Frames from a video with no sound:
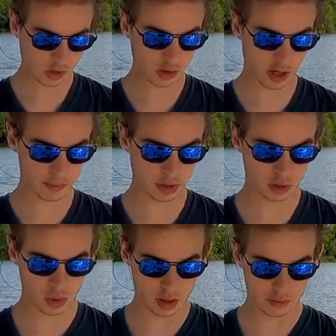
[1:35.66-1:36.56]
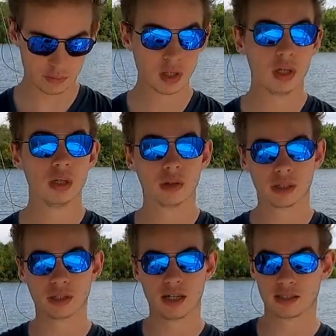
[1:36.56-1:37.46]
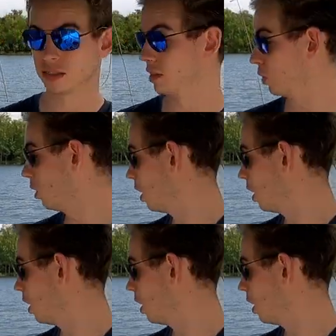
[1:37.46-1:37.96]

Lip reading: Okay, there's one. I'm gonna toss this in the